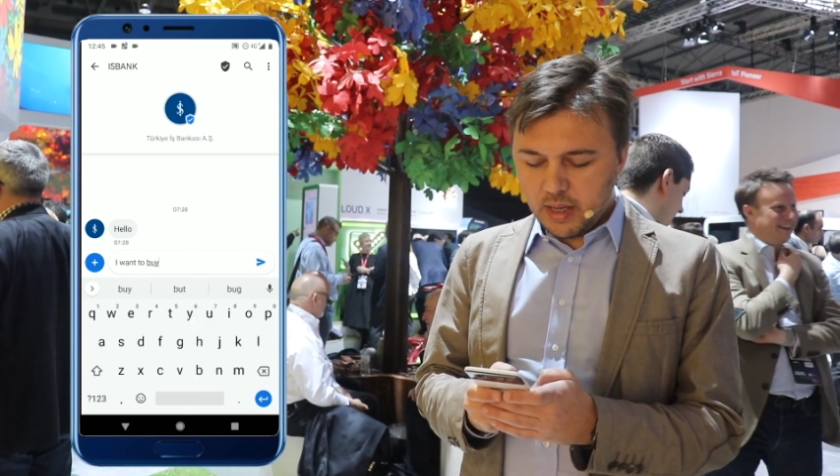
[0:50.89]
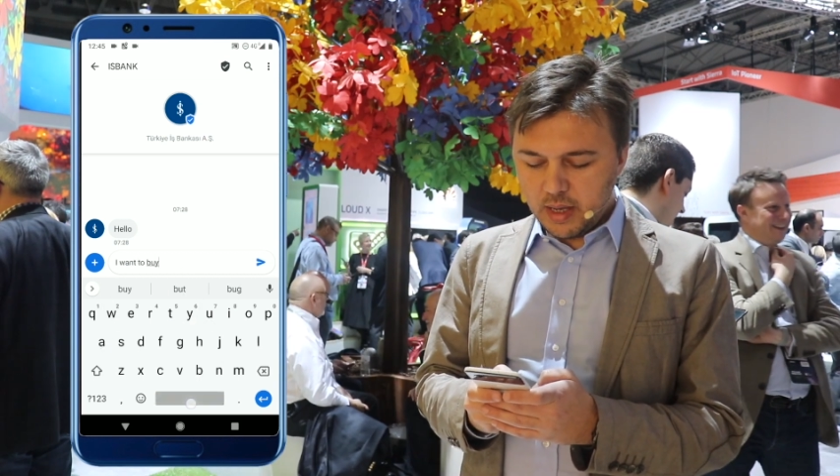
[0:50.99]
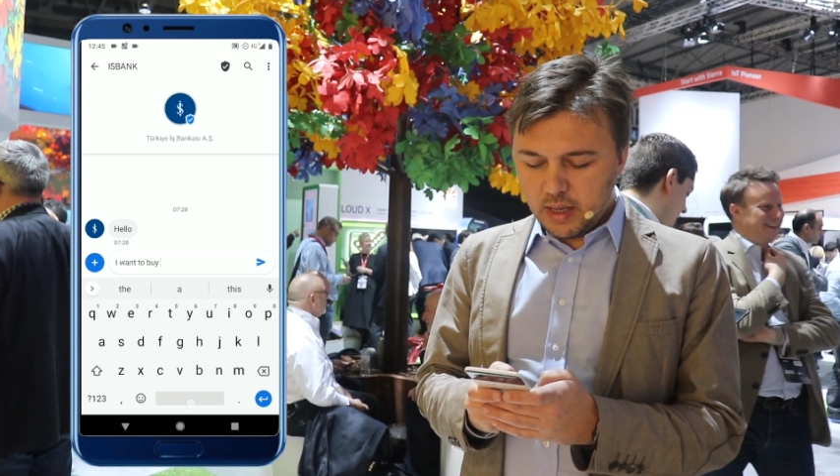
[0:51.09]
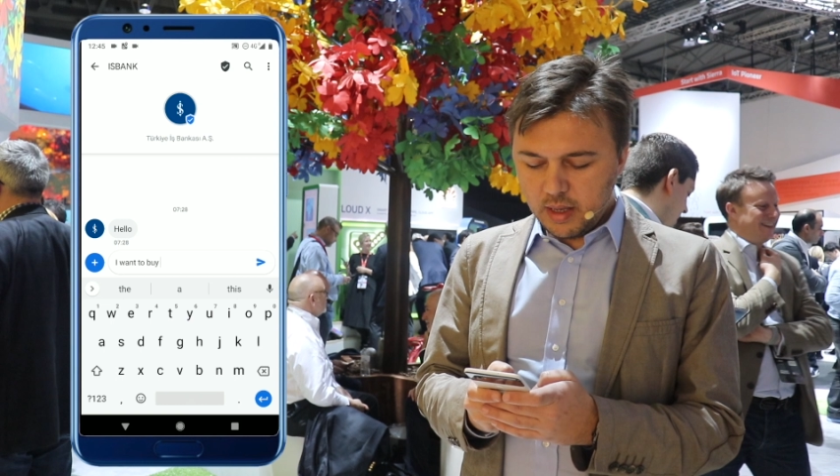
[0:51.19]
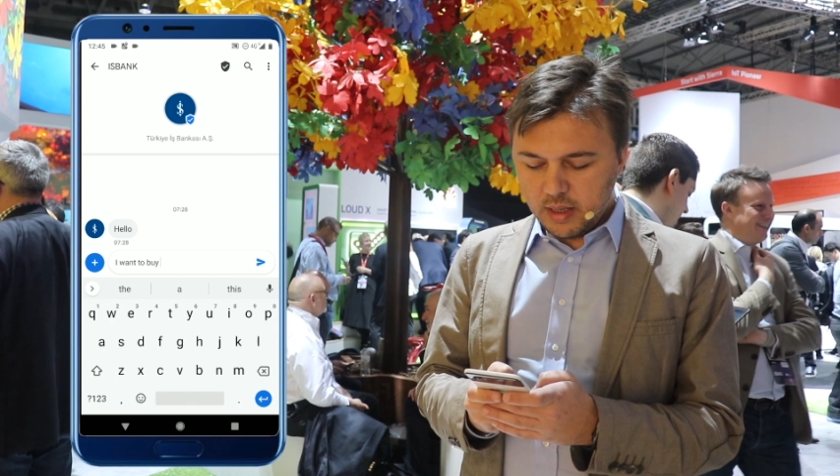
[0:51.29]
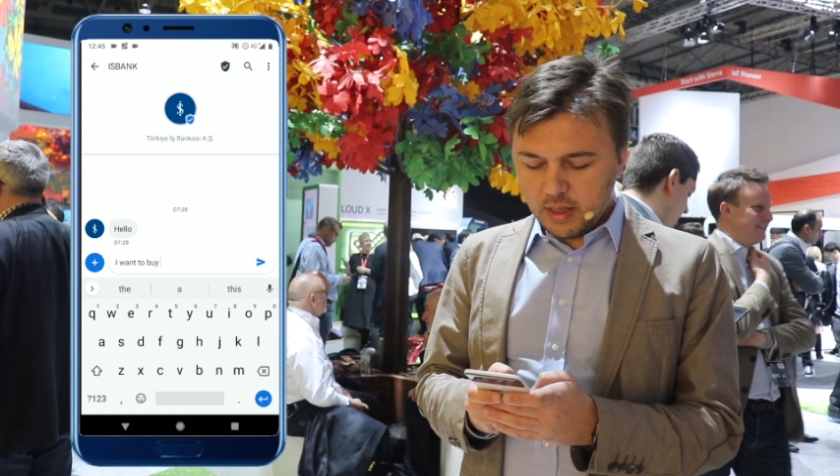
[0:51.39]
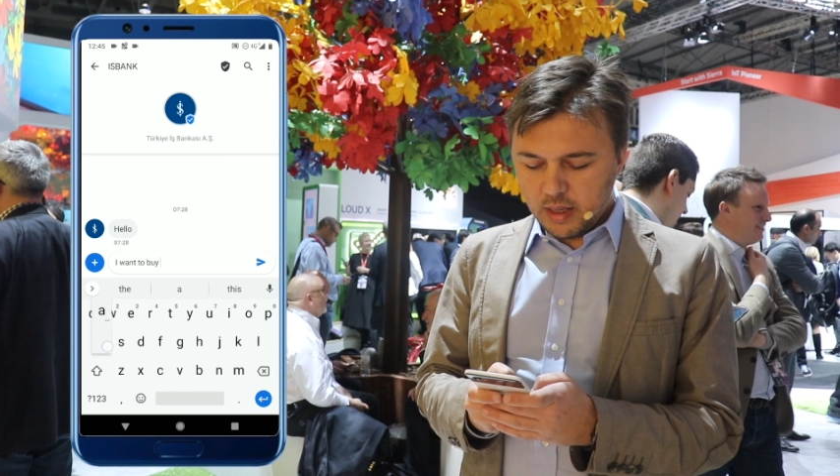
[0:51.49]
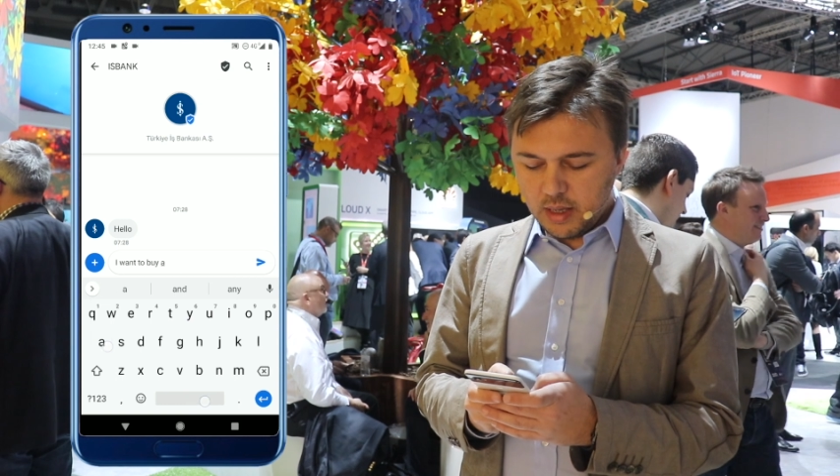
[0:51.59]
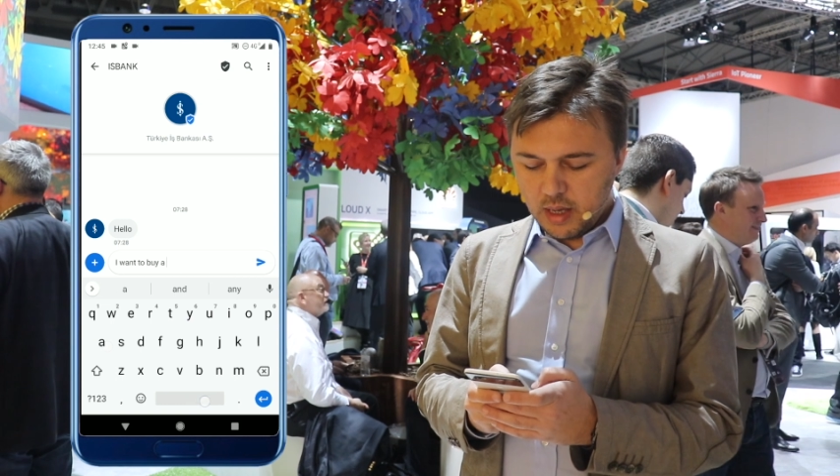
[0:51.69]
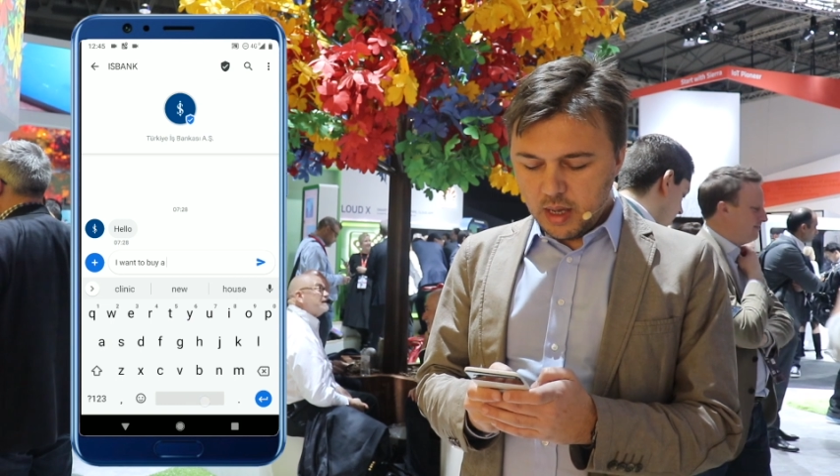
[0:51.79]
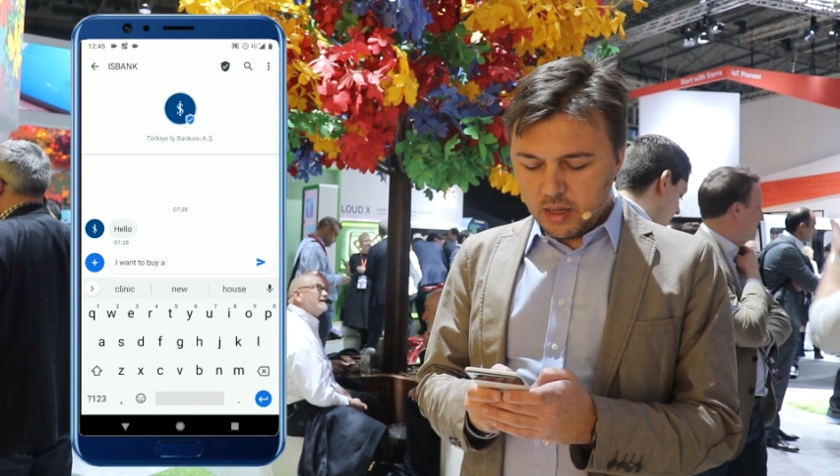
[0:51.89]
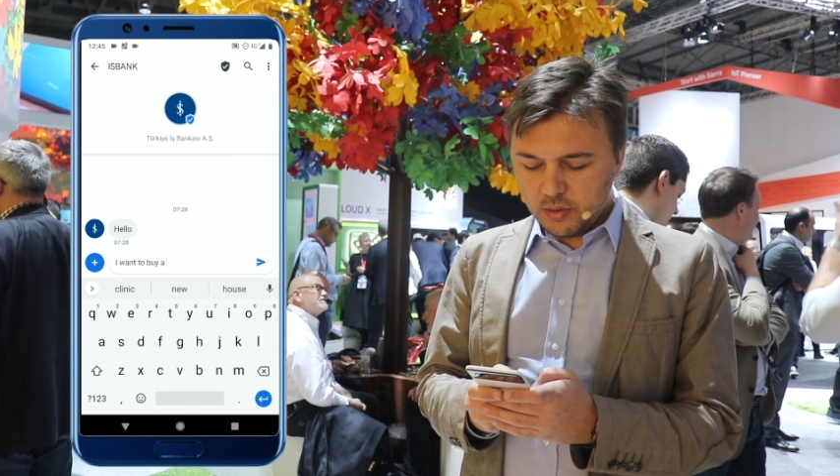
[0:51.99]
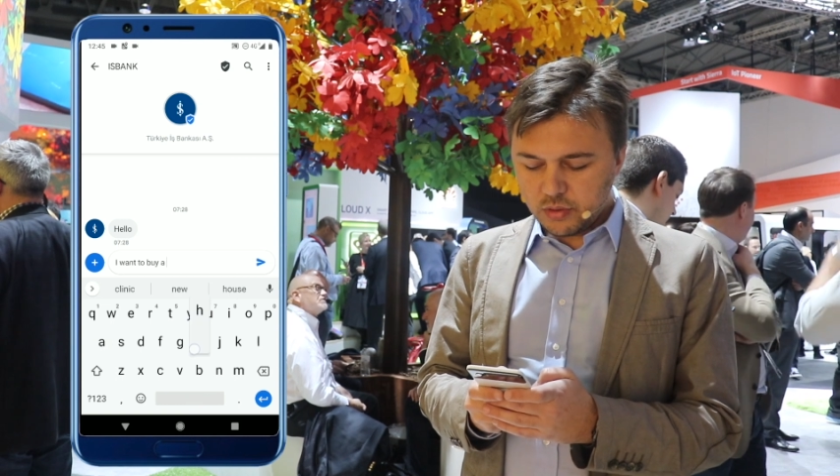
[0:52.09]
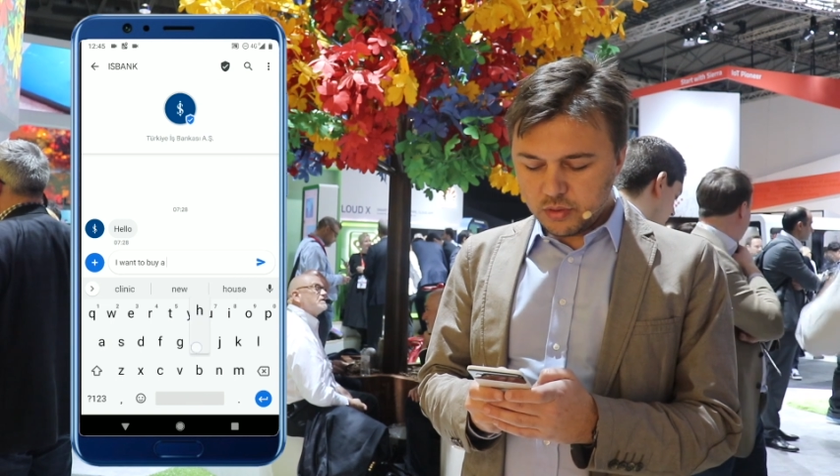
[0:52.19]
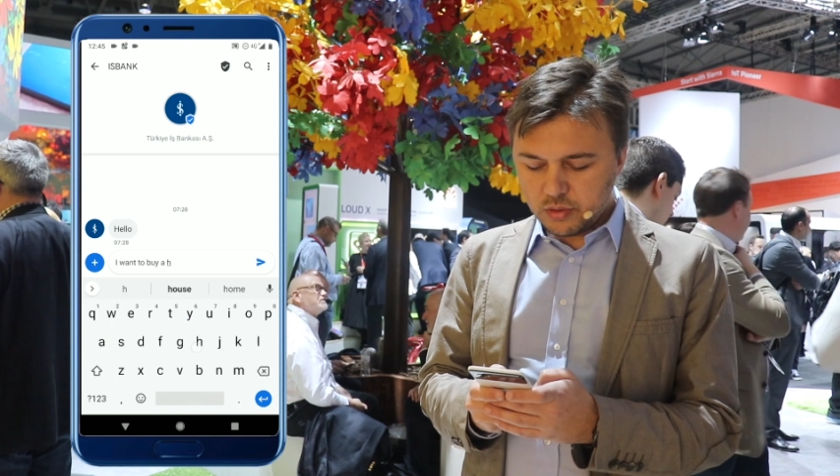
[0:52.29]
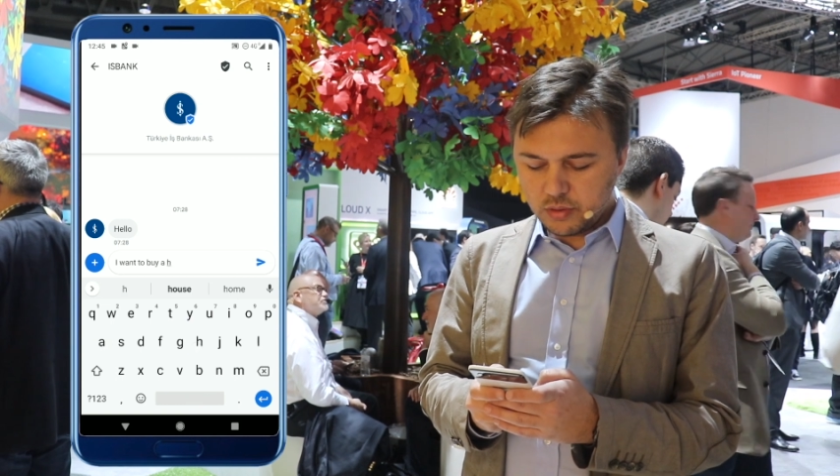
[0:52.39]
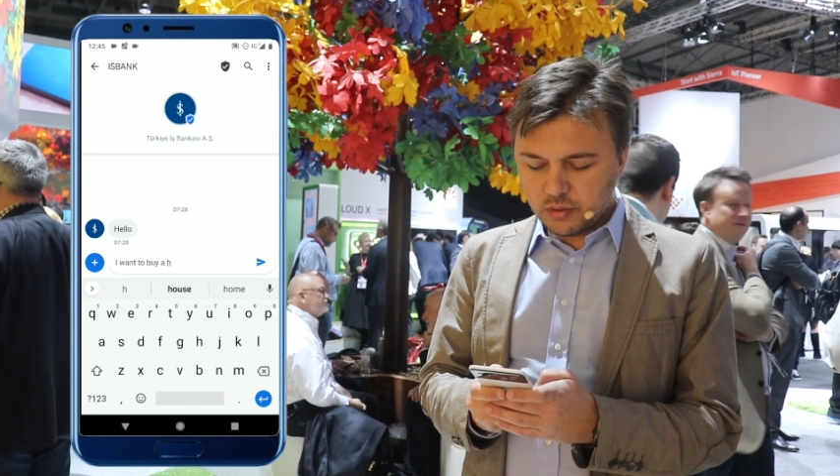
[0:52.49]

a, a house.